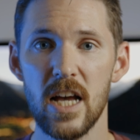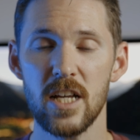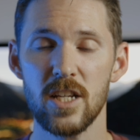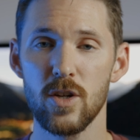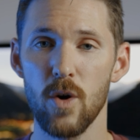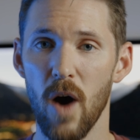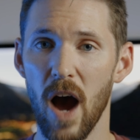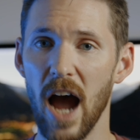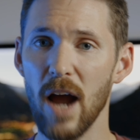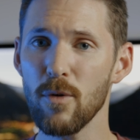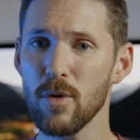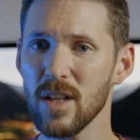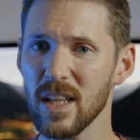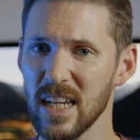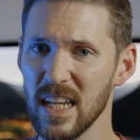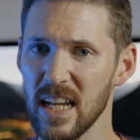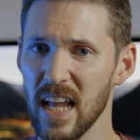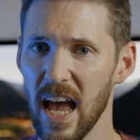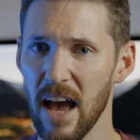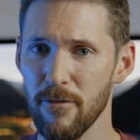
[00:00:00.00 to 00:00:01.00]
So I really
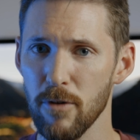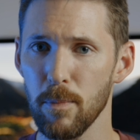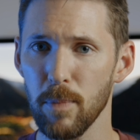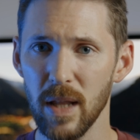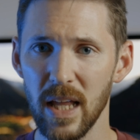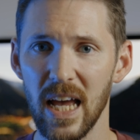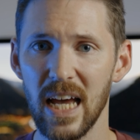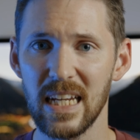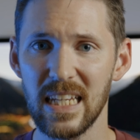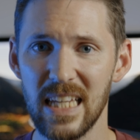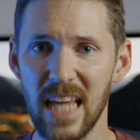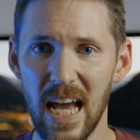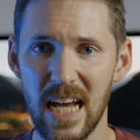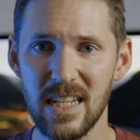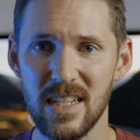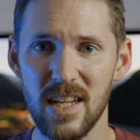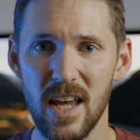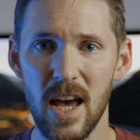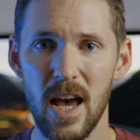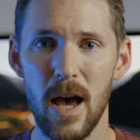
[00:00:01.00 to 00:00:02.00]
need to have a plan,
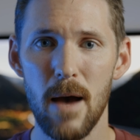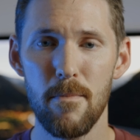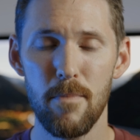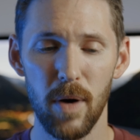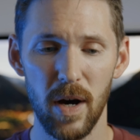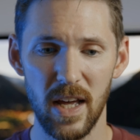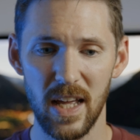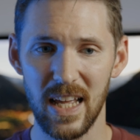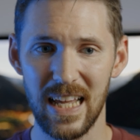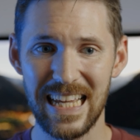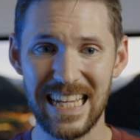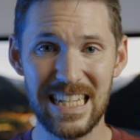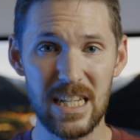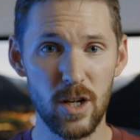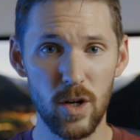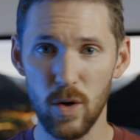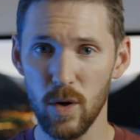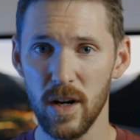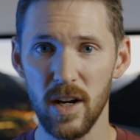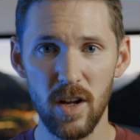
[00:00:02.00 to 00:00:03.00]
yes, but it's
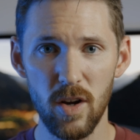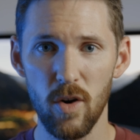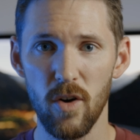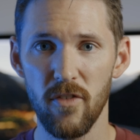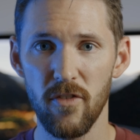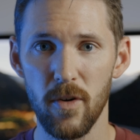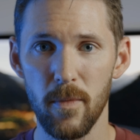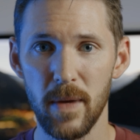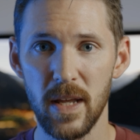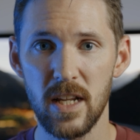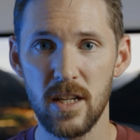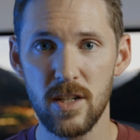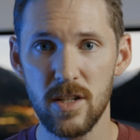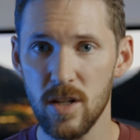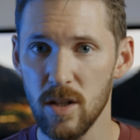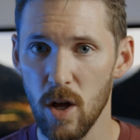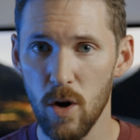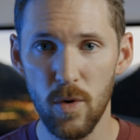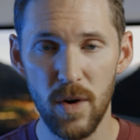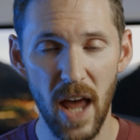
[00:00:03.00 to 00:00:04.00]
critical for me to
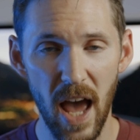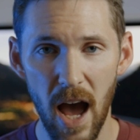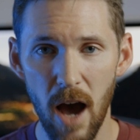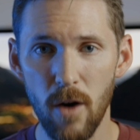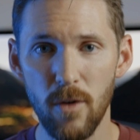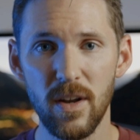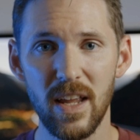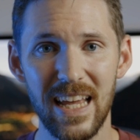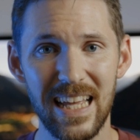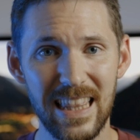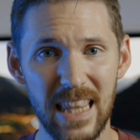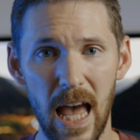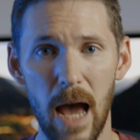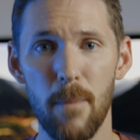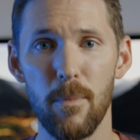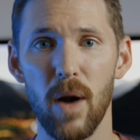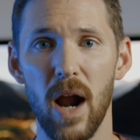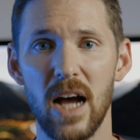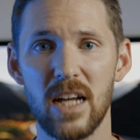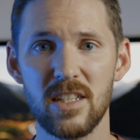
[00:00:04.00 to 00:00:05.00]
slow down in
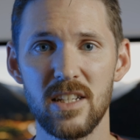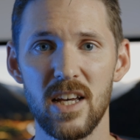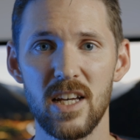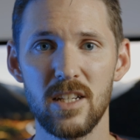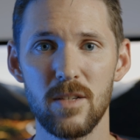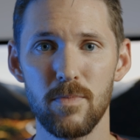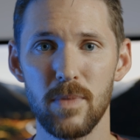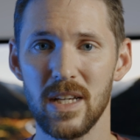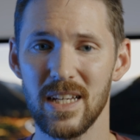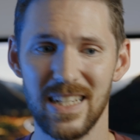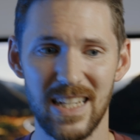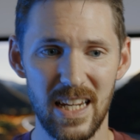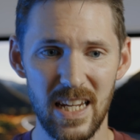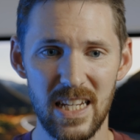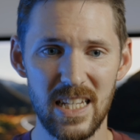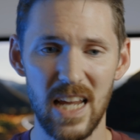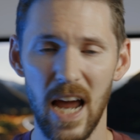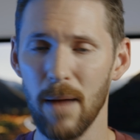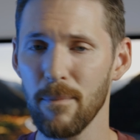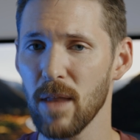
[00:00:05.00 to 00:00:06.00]
that process because
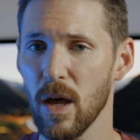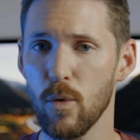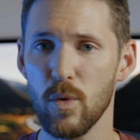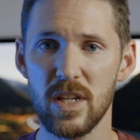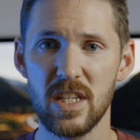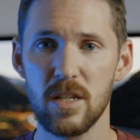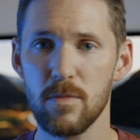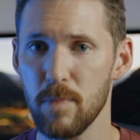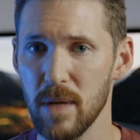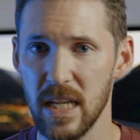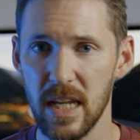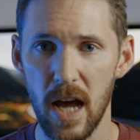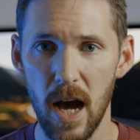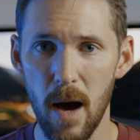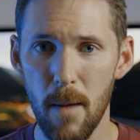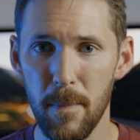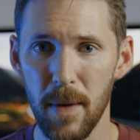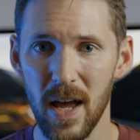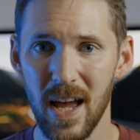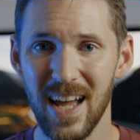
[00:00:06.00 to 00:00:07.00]
anytime that we speed
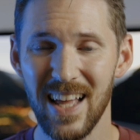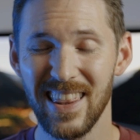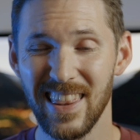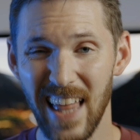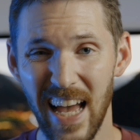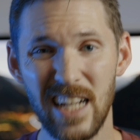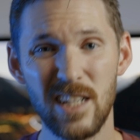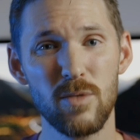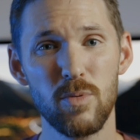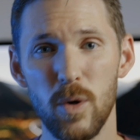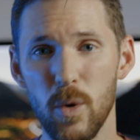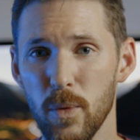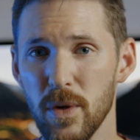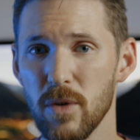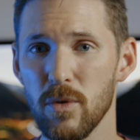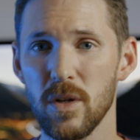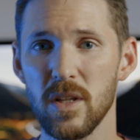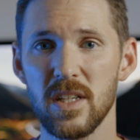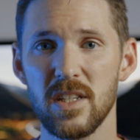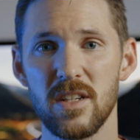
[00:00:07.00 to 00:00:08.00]
up, that's where we
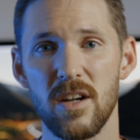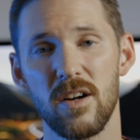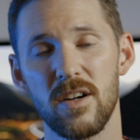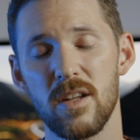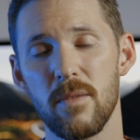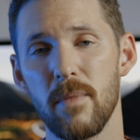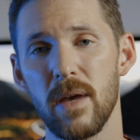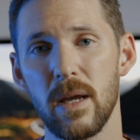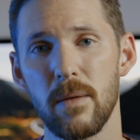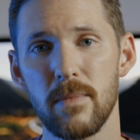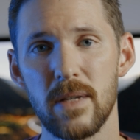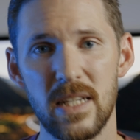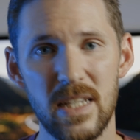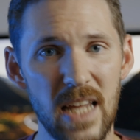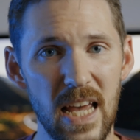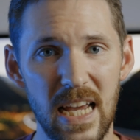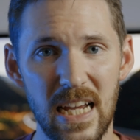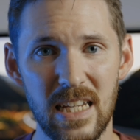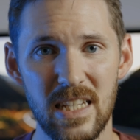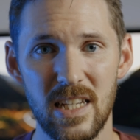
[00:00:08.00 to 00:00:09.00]
really start to make
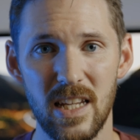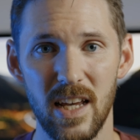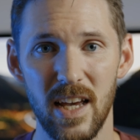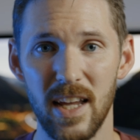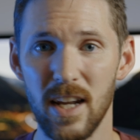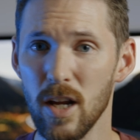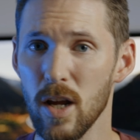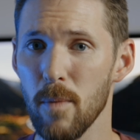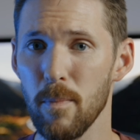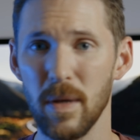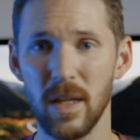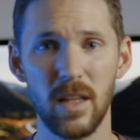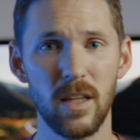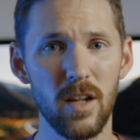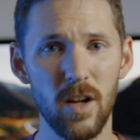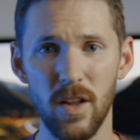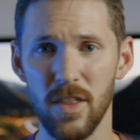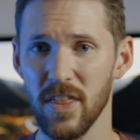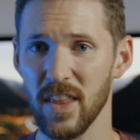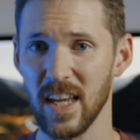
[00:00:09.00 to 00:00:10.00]
mistakes. And it could be
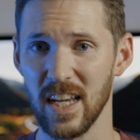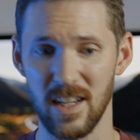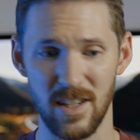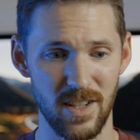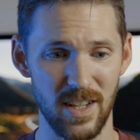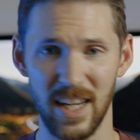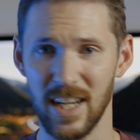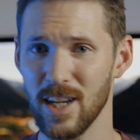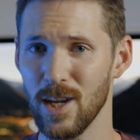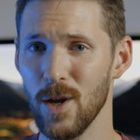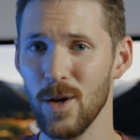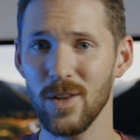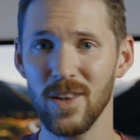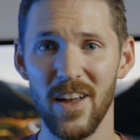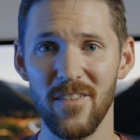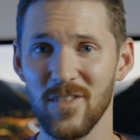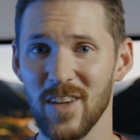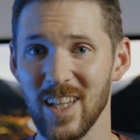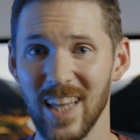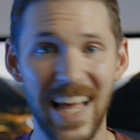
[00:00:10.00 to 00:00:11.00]
little things like you
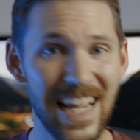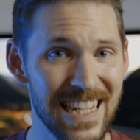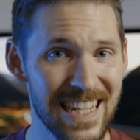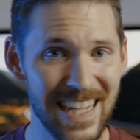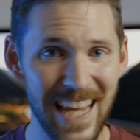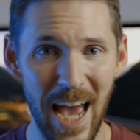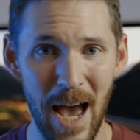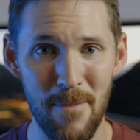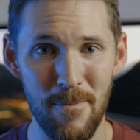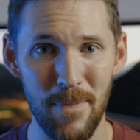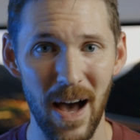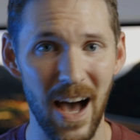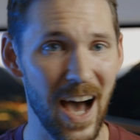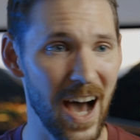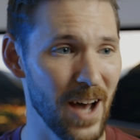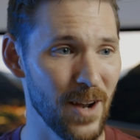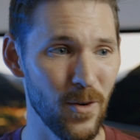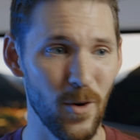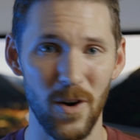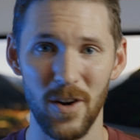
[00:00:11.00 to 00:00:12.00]
left a lens cap
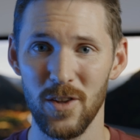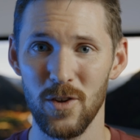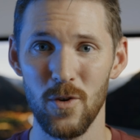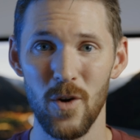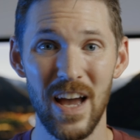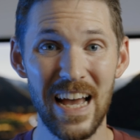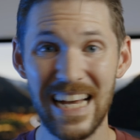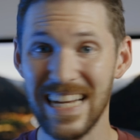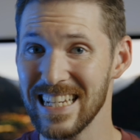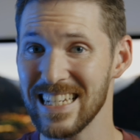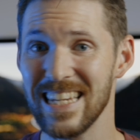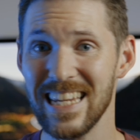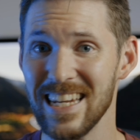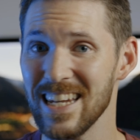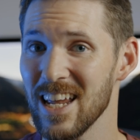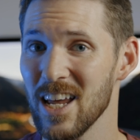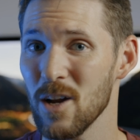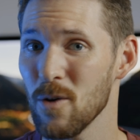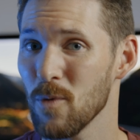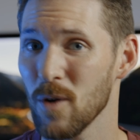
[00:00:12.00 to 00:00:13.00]
on or you
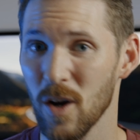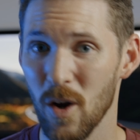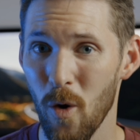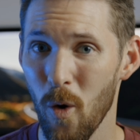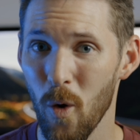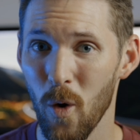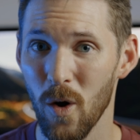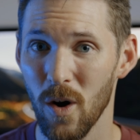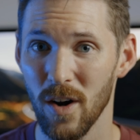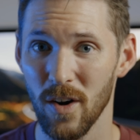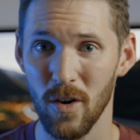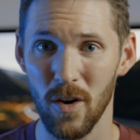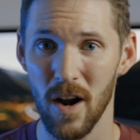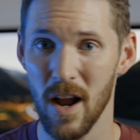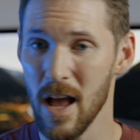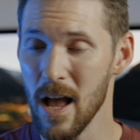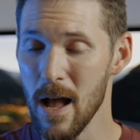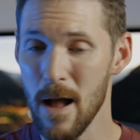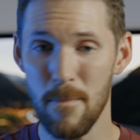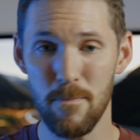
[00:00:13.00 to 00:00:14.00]
didn't hit record, or
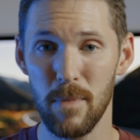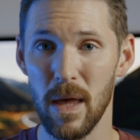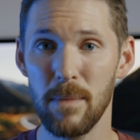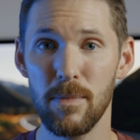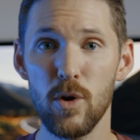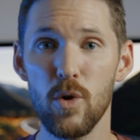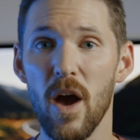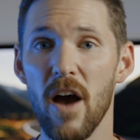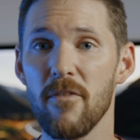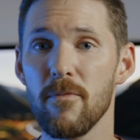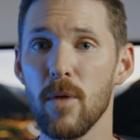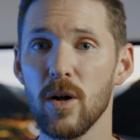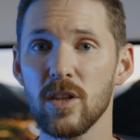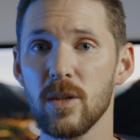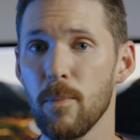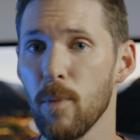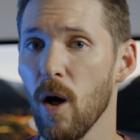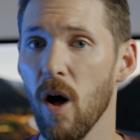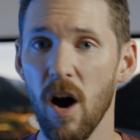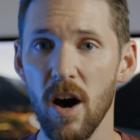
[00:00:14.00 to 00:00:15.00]
maybe you have
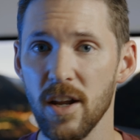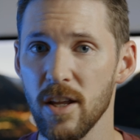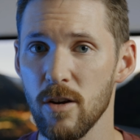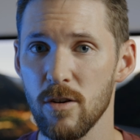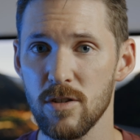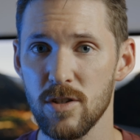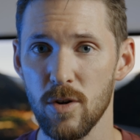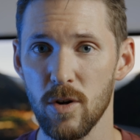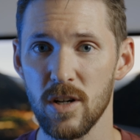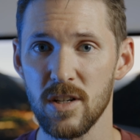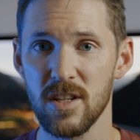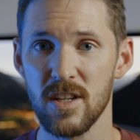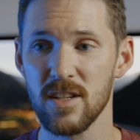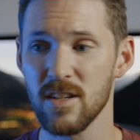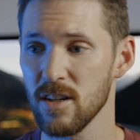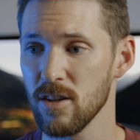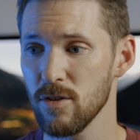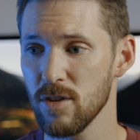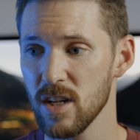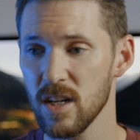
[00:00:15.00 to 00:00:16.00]
multiple audio sources
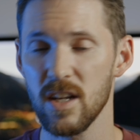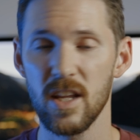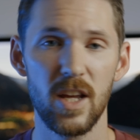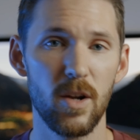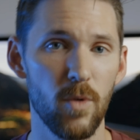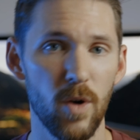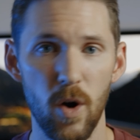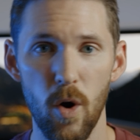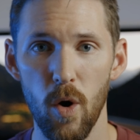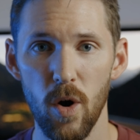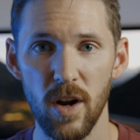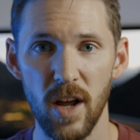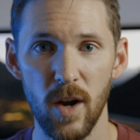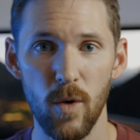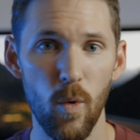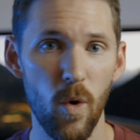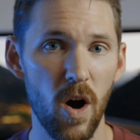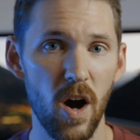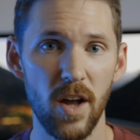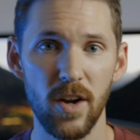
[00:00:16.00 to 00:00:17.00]
and you didn't hit record
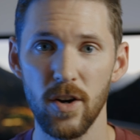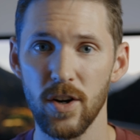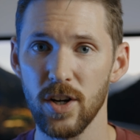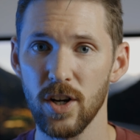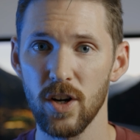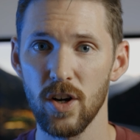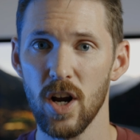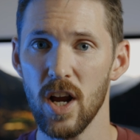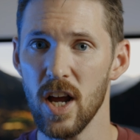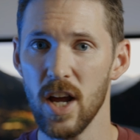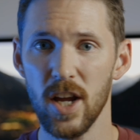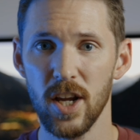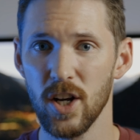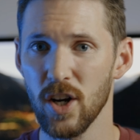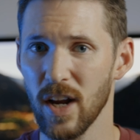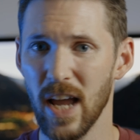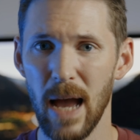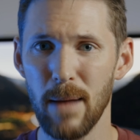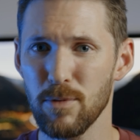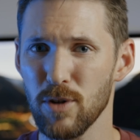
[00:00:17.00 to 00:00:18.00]
on one, or you're
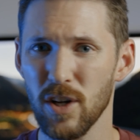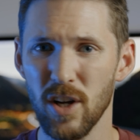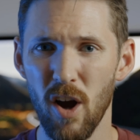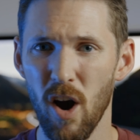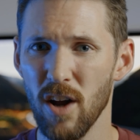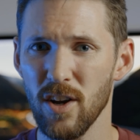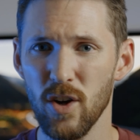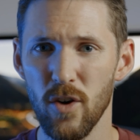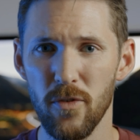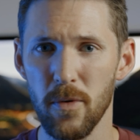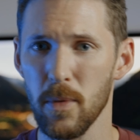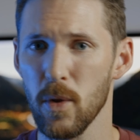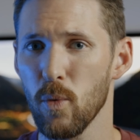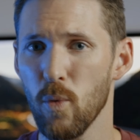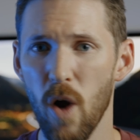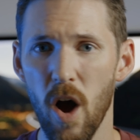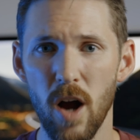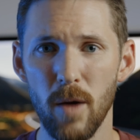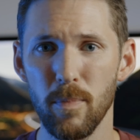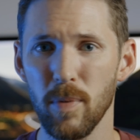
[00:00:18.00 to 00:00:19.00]
capturing audio from the
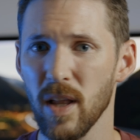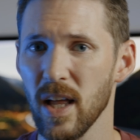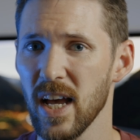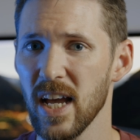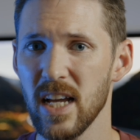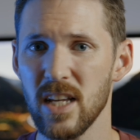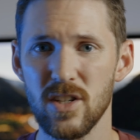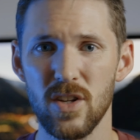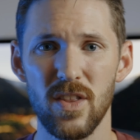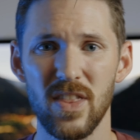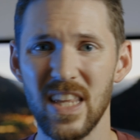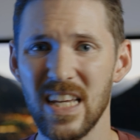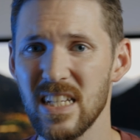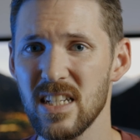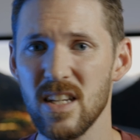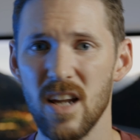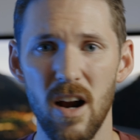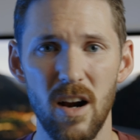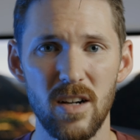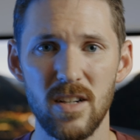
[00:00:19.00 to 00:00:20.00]
wrong place or
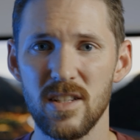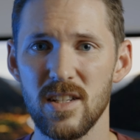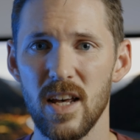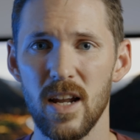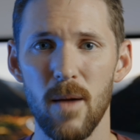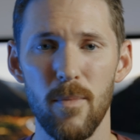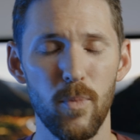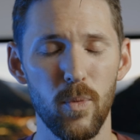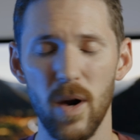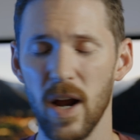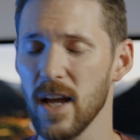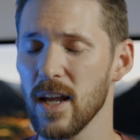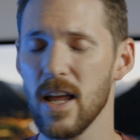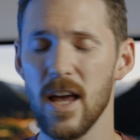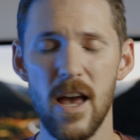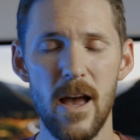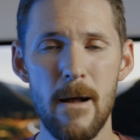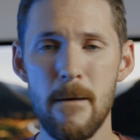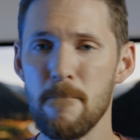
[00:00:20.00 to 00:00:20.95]
things that aren't set up right.